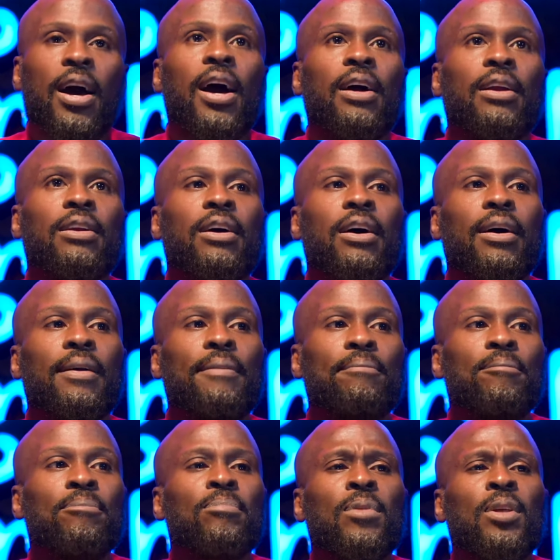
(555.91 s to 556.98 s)
And then
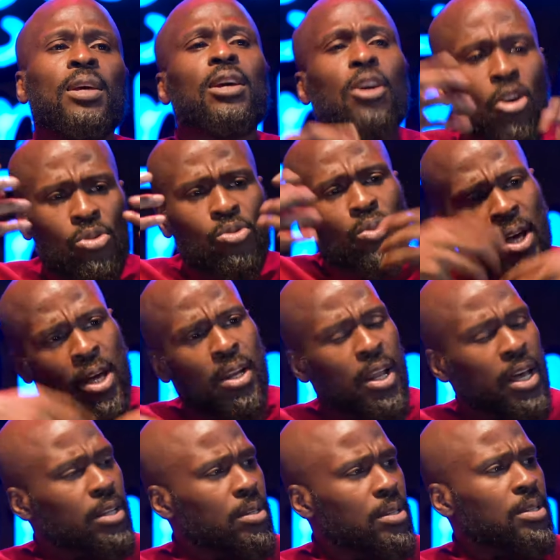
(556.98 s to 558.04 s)
also kind of like